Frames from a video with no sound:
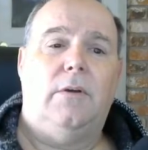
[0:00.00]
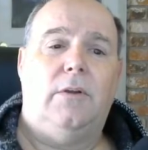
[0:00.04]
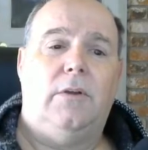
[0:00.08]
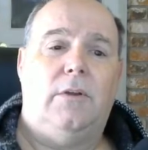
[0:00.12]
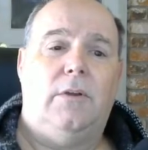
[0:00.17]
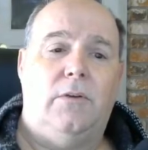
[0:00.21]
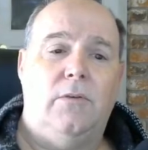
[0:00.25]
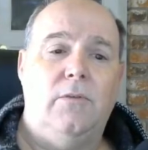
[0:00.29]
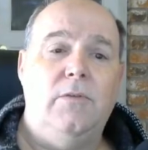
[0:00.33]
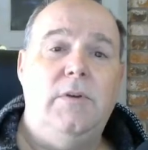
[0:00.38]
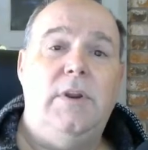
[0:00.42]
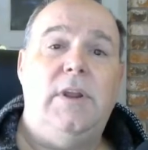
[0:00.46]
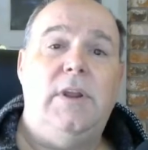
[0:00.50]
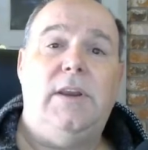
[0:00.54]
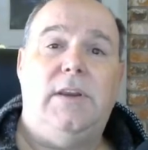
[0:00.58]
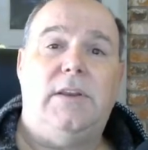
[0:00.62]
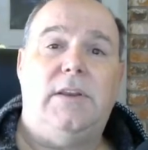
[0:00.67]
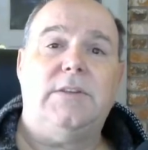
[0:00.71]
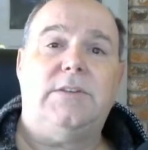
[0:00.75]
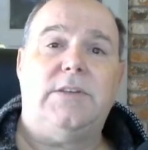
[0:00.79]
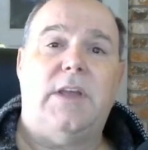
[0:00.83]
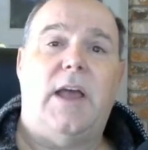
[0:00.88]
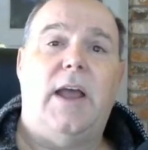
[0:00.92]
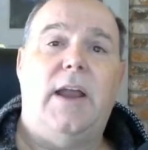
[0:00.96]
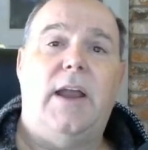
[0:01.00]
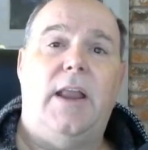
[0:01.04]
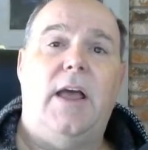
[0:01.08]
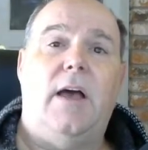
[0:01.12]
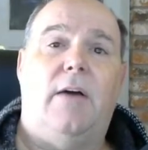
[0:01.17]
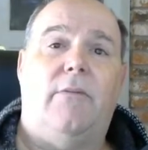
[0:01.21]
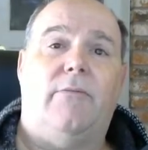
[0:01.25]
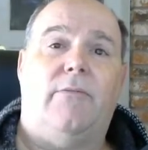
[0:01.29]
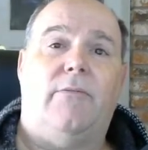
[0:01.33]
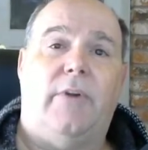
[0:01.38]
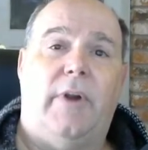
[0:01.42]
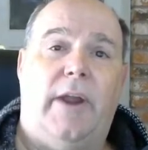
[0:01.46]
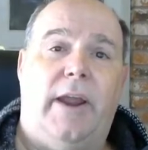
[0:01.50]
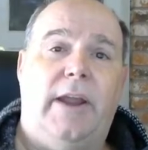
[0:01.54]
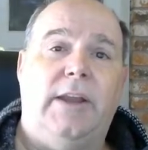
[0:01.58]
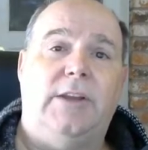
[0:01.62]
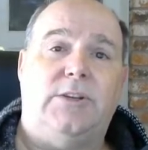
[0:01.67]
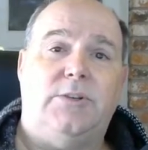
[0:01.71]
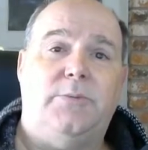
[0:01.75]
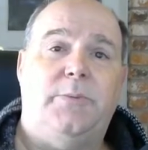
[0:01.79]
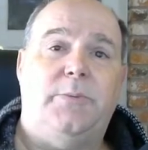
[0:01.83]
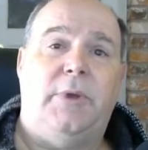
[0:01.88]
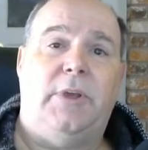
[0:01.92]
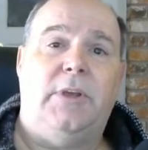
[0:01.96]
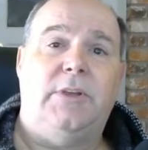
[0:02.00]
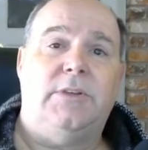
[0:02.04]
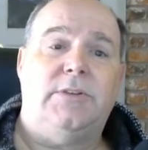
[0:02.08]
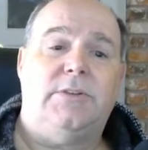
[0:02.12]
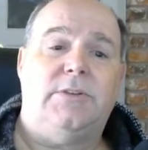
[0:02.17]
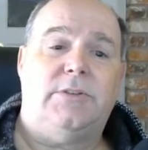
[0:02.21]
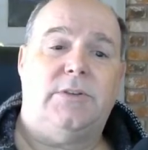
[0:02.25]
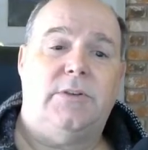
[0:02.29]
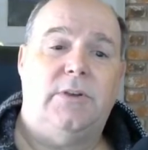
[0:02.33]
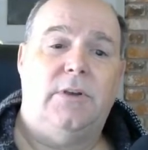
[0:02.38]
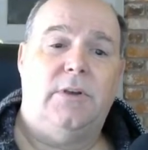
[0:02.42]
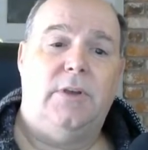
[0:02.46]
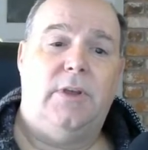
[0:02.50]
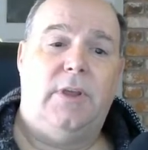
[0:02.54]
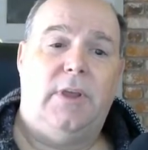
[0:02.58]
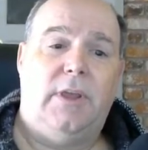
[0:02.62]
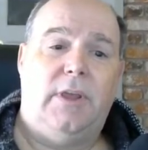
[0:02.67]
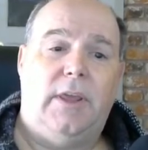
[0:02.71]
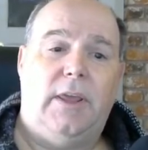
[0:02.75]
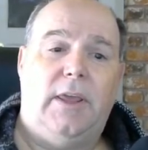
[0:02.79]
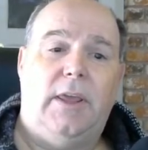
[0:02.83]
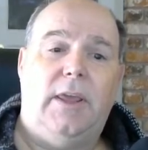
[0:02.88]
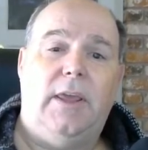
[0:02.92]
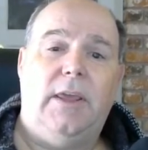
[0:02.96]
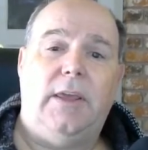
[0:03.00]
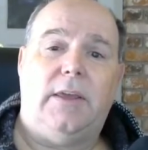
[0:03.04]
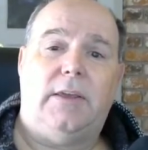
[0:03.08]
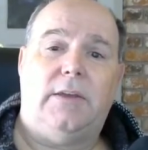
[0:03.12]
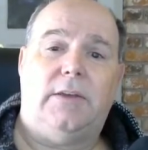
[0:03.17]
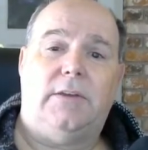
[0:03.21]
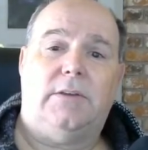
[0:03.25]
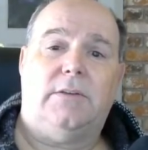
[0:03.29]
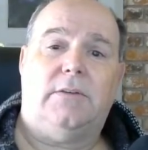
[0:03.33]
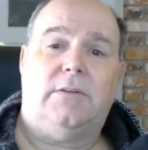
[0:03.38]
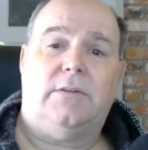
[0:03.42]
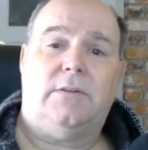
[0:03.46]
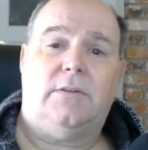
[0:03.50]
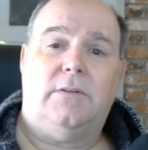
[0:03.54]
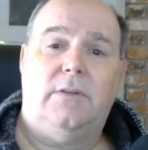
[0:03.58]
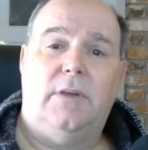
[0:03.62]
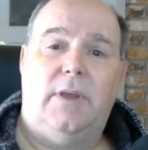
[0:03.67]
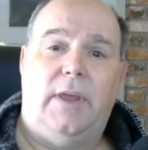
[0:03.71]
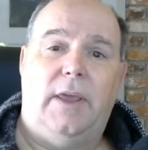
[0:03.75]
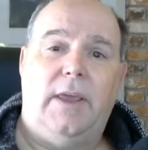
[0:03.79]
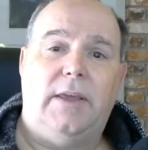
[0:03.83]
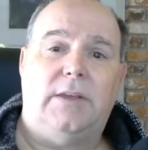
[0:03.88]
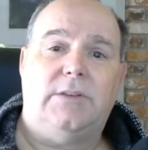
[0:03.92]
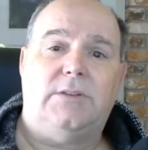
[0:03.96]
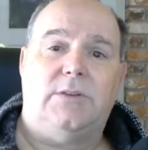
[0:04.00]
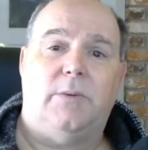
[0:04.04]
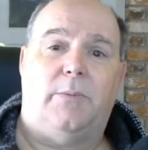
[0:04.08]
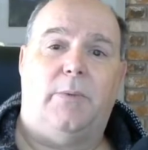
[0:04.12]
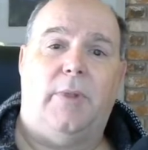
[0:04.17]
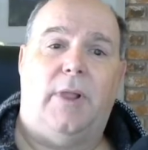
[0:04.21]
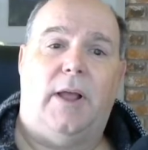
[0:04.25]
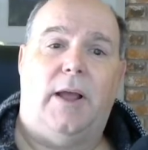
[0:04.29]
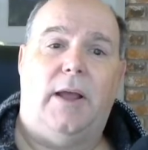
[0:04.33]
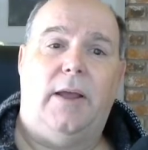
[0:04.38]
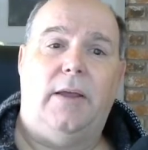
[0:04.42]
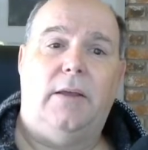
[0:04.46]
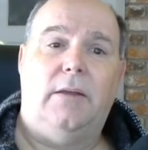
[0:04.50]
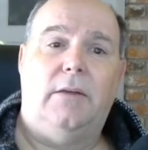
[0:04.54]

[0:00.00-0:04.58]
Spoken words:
you need to sign up for HP's ink supply.